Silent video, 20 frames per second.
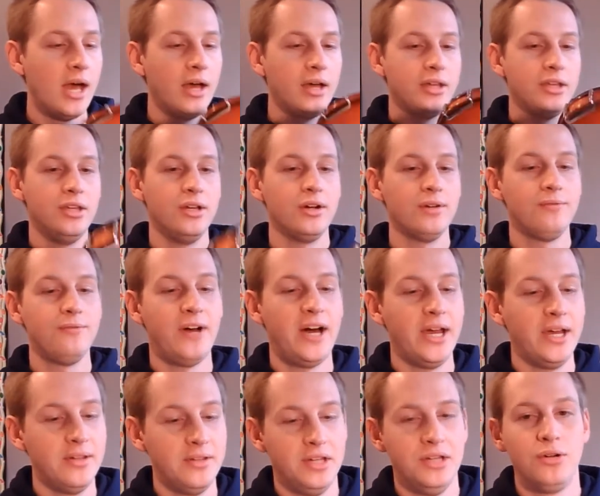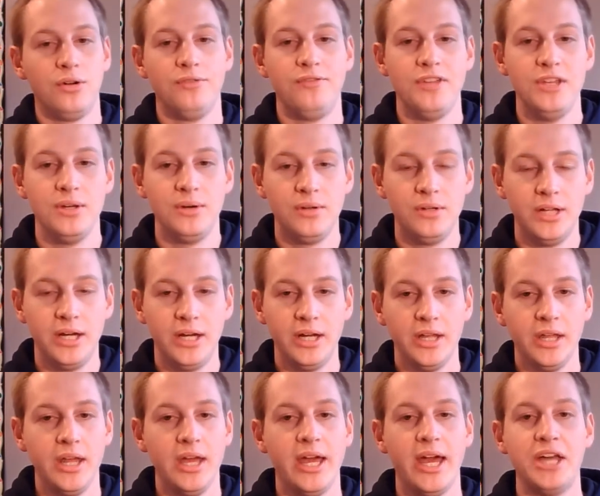Your violin or viola
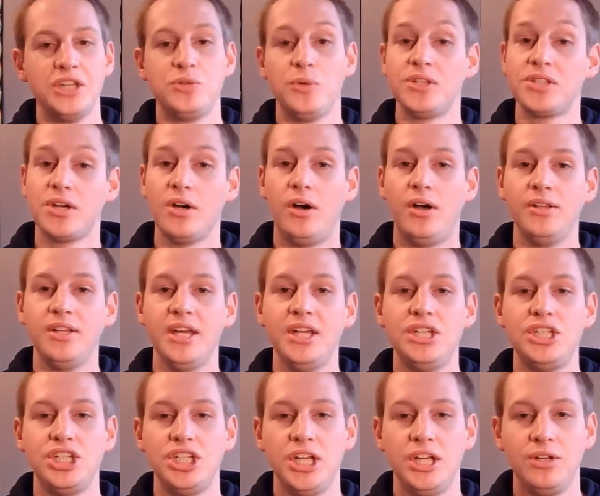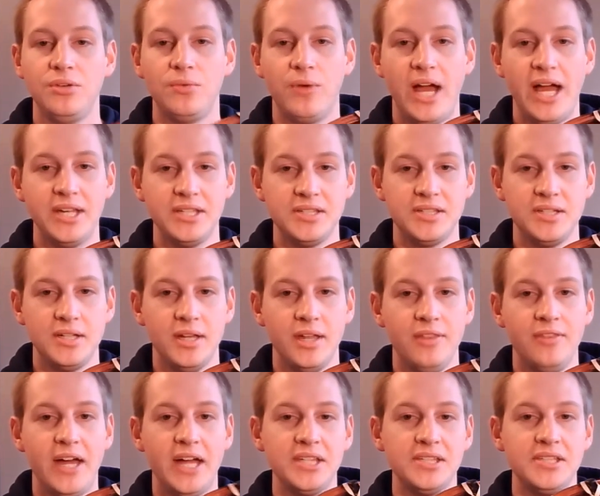has what's called a chin rest.
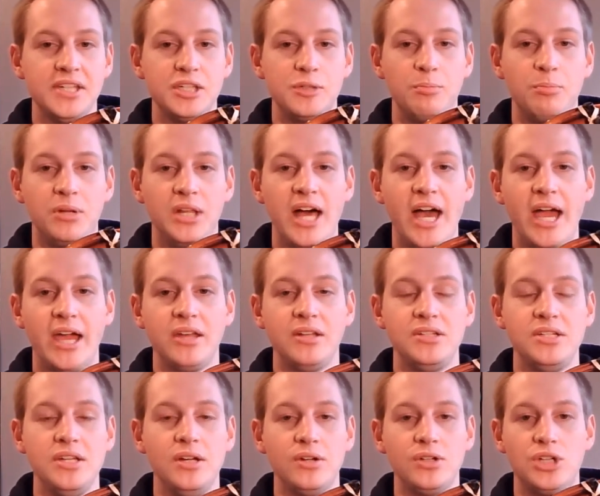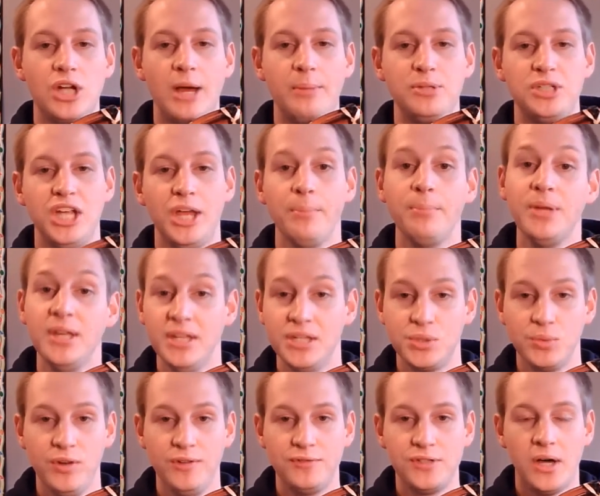That's this black teardrop shaped piece
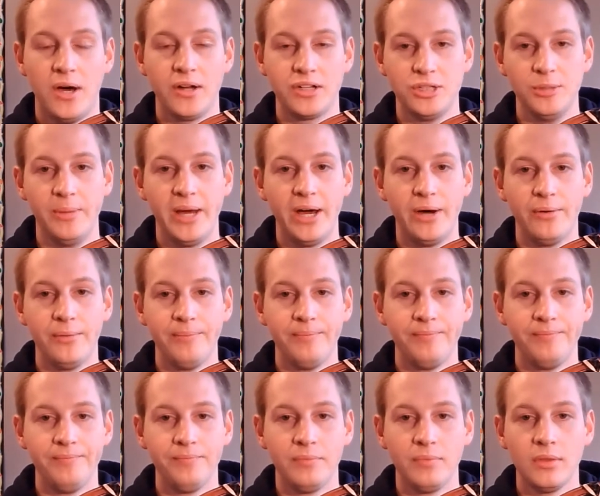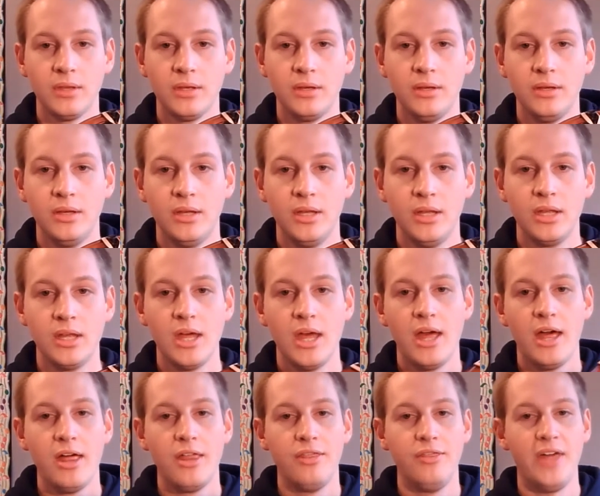we've talked about.
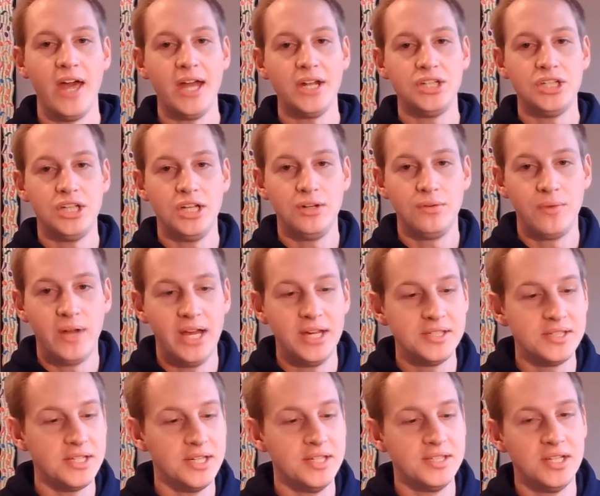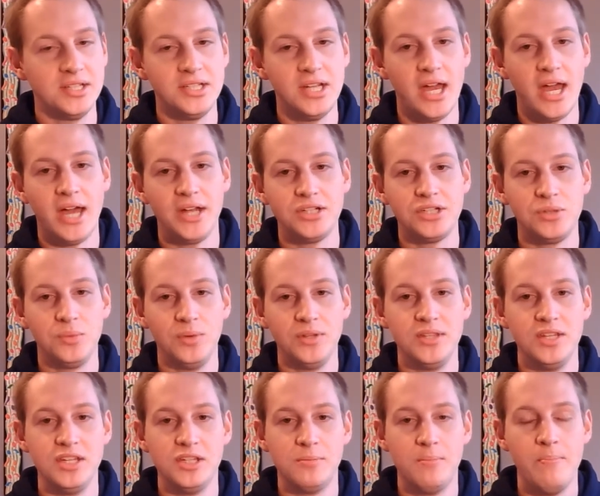That chin rest is attached with
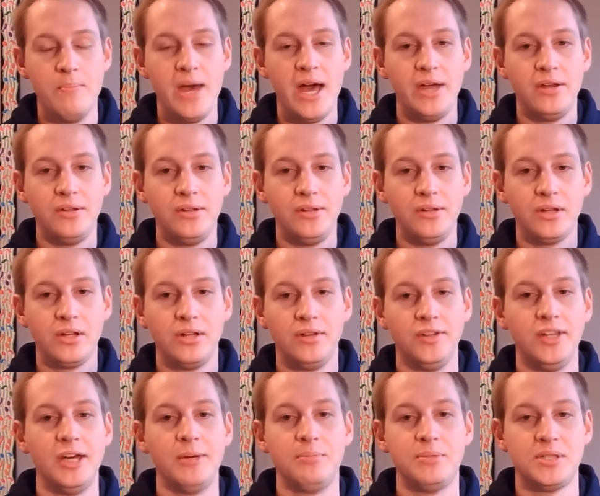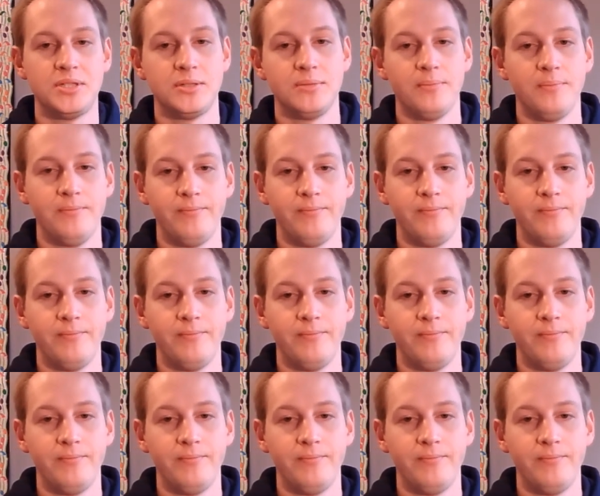these metal clips.